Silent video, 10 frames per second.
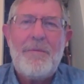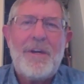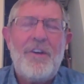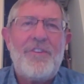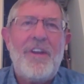
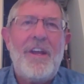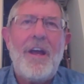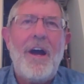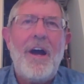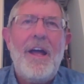because
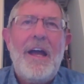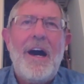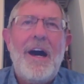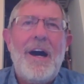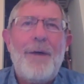
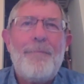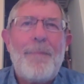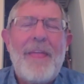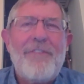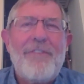
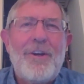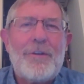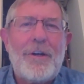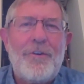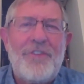if you
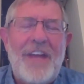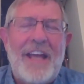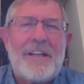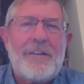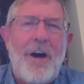don't
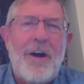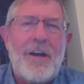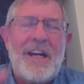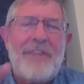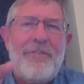understand it long
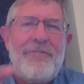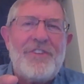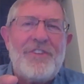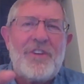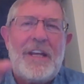enough,
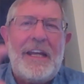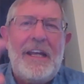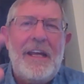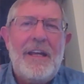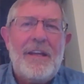
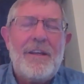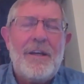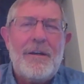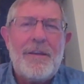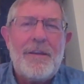eventually
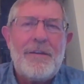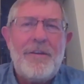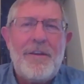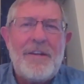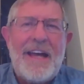
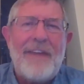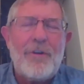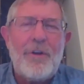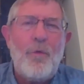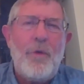the
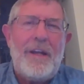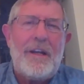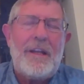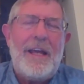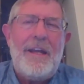devil will
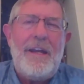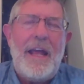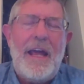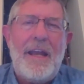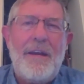wheedle in,
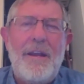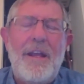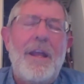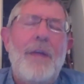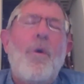and
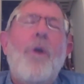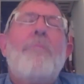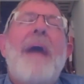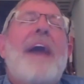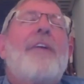it won't
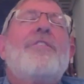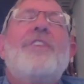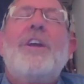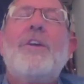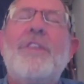matter
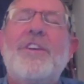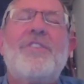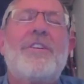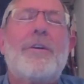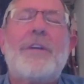to you that
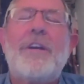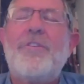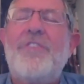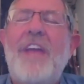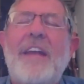you don't
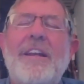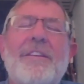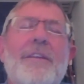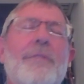understand it.